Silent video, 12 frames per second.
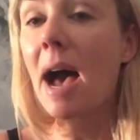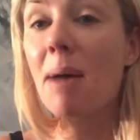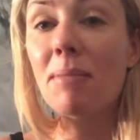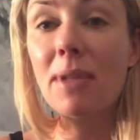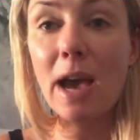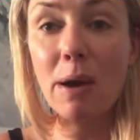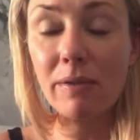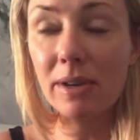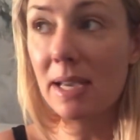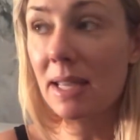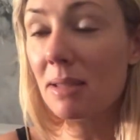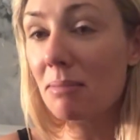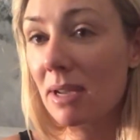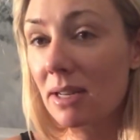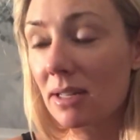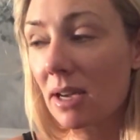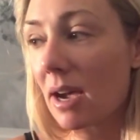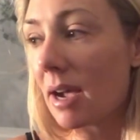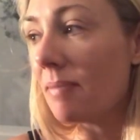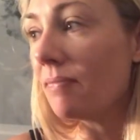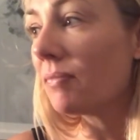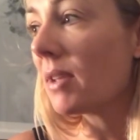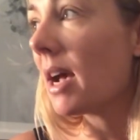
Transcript: However, in the meantime,